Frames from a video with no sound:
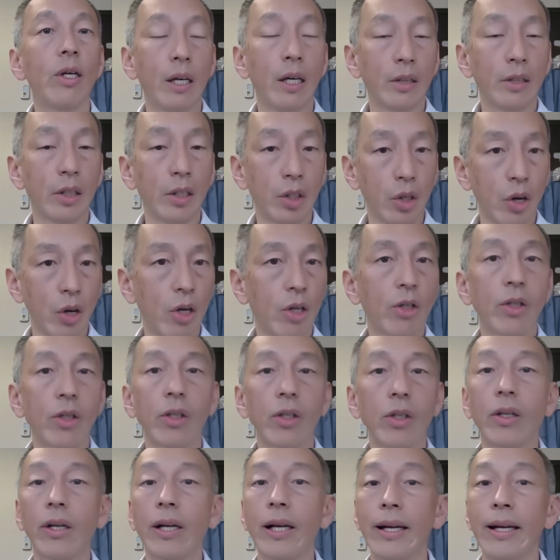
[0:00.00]
the
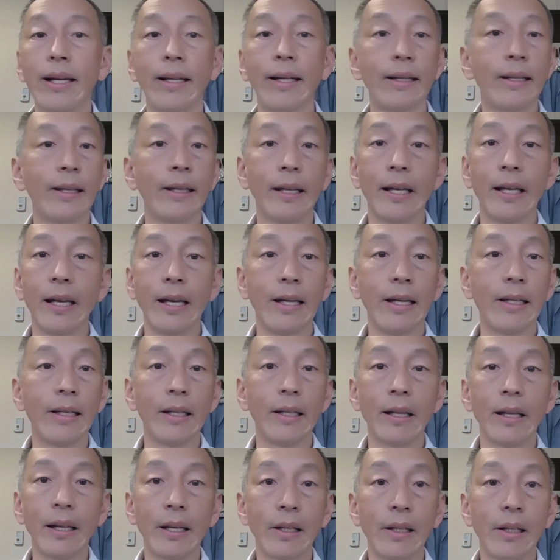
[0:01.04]
daughter
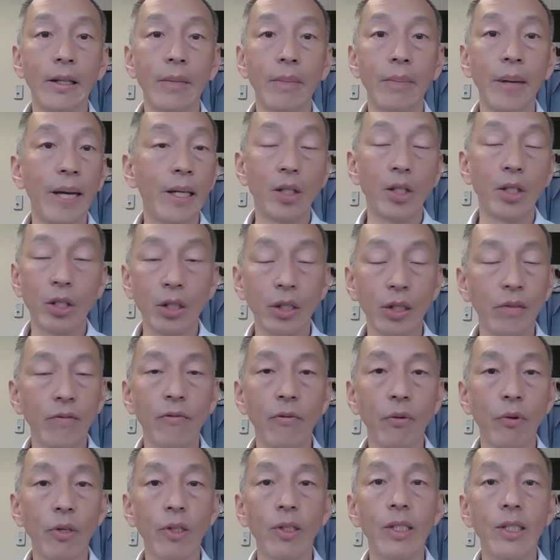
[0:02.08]
and the patient,
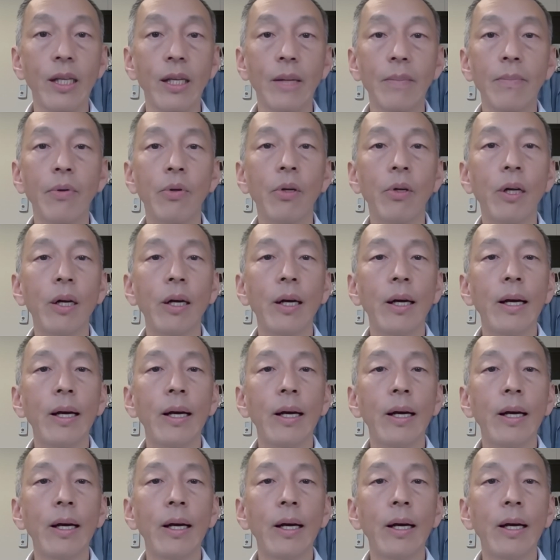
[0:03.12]
for example,